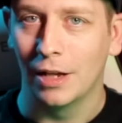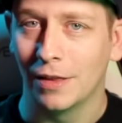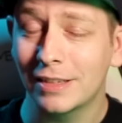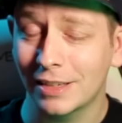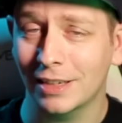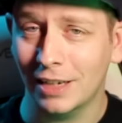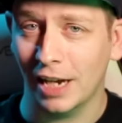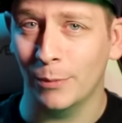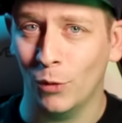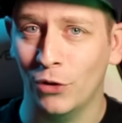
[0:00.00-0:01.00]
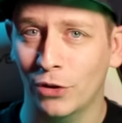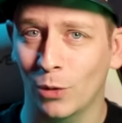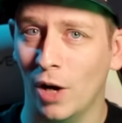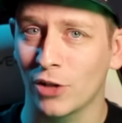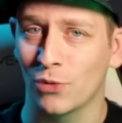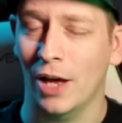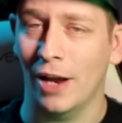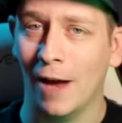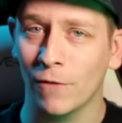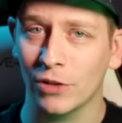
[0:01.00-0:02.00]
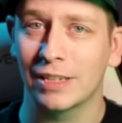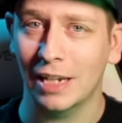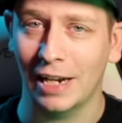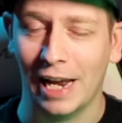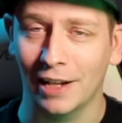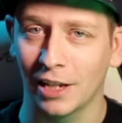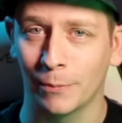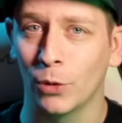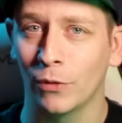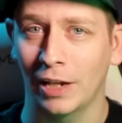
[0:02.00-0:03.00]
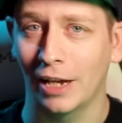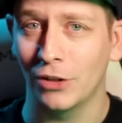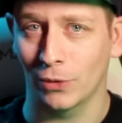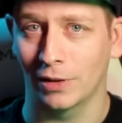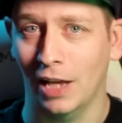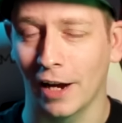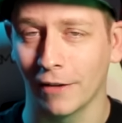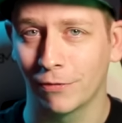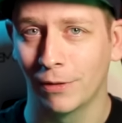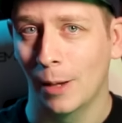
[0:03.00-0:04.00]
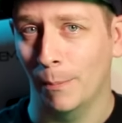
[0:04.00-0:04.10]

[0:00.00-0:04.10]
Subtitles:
This is the kind of movie you can watch without ever seeing an Alien movie in your life.